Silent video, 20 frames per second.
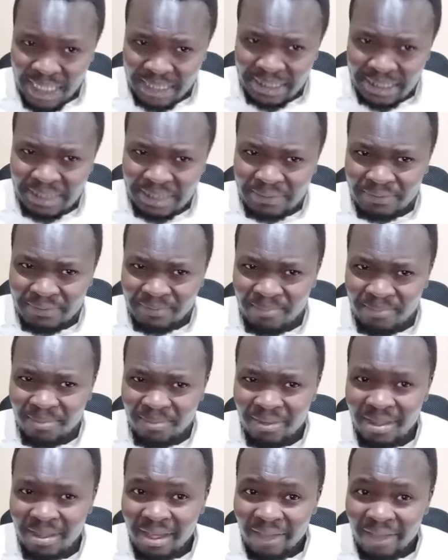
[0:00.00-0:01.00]
narrative
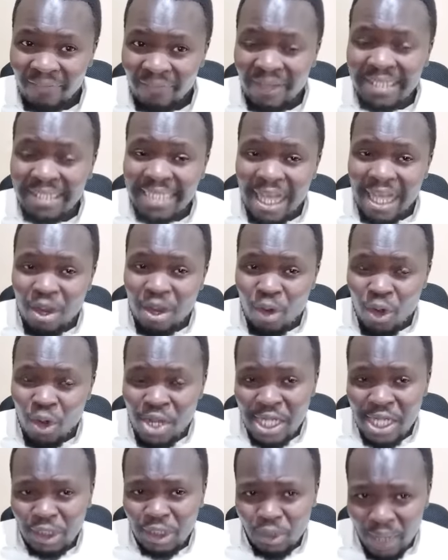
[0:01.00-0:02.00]
that
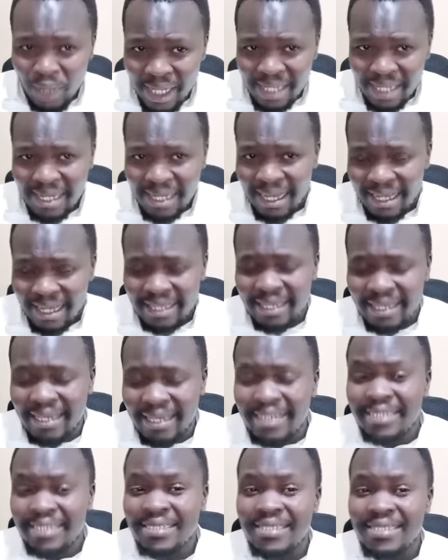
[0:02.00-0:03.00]
according to
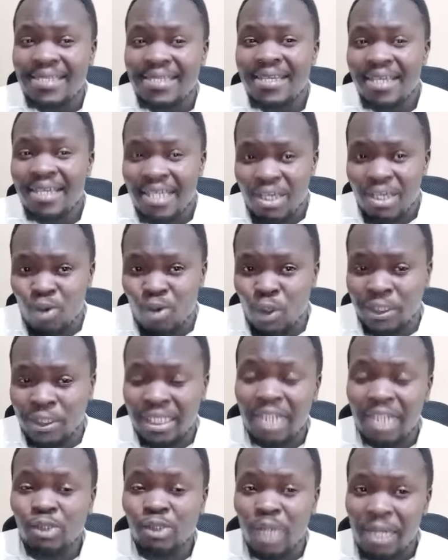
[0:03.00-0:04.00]
NIS, he
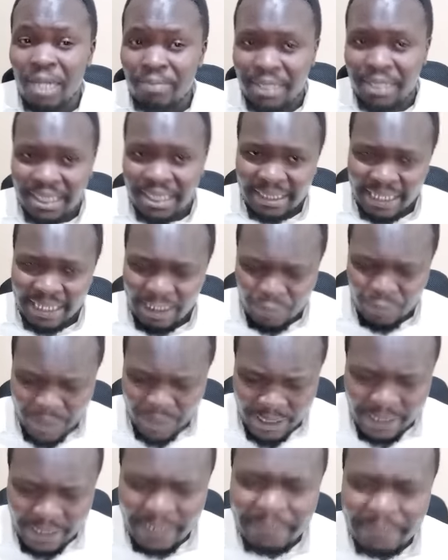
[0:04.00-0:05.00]
was actually beating Raila
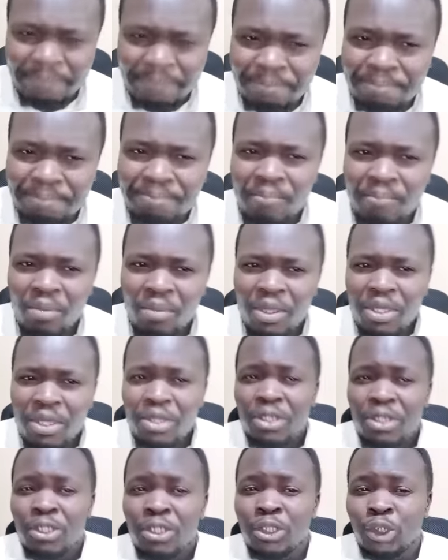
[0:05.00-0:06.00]
Odinga.
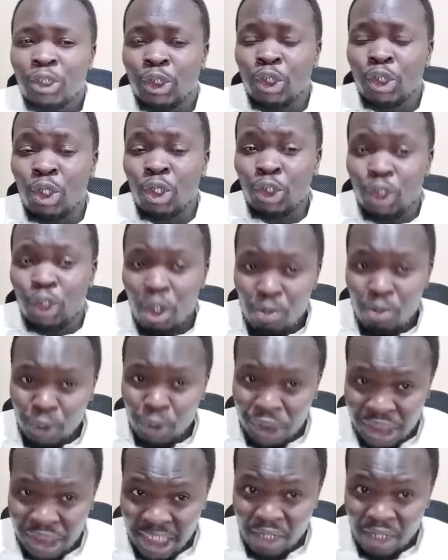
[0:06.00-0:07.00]
So Joe
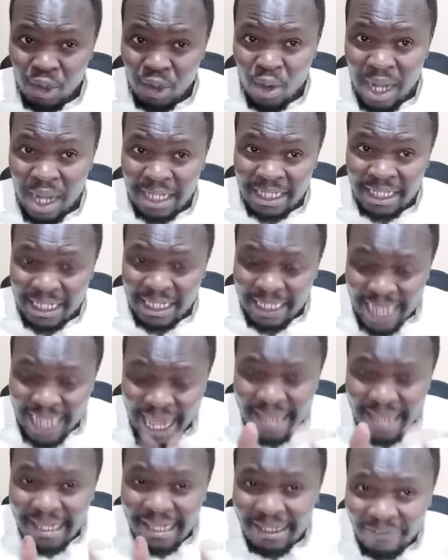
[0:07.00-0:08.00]
Mucheru and
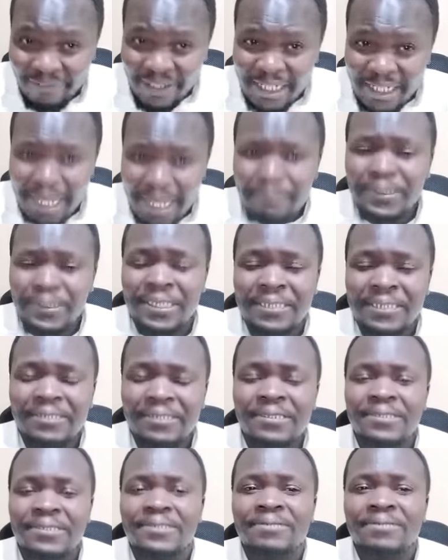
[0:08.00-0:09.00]
largely the deep
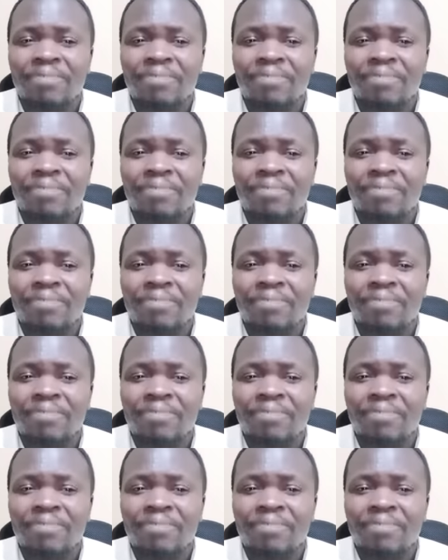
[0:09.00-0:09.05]
state,